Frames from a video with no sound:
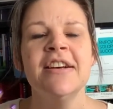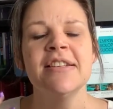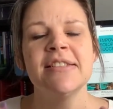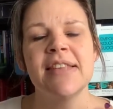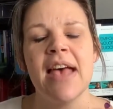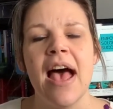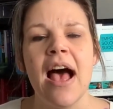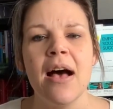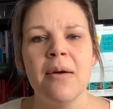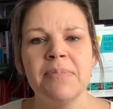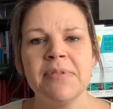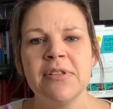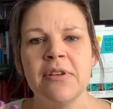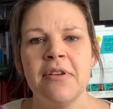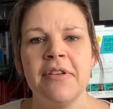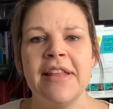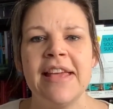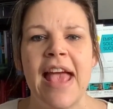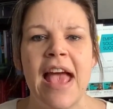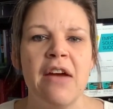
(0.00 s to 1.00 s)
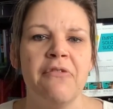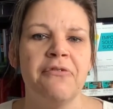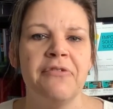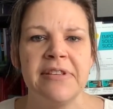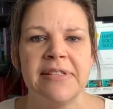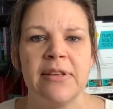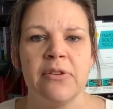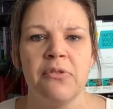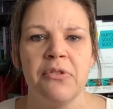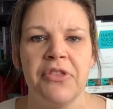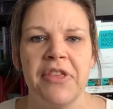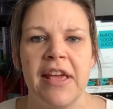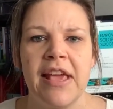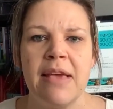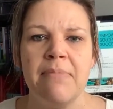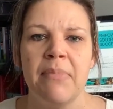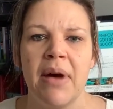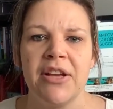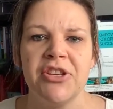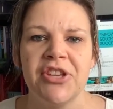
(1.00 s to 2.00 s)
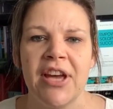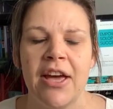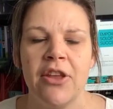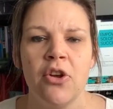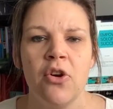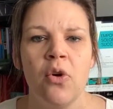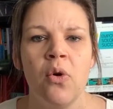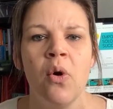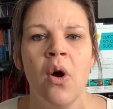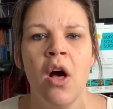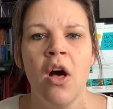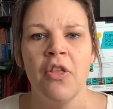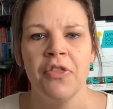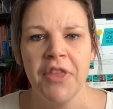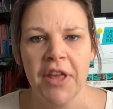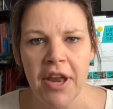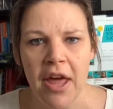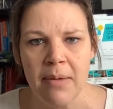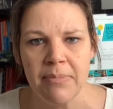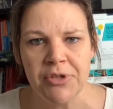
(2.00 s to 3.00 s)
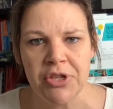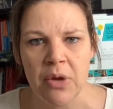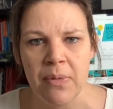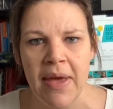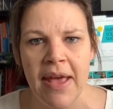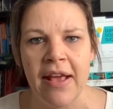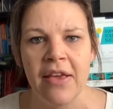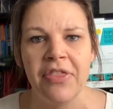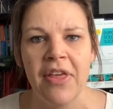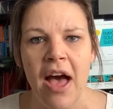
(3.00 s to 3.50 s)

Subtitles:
So absolutely every single thing in my channel that I'm doing,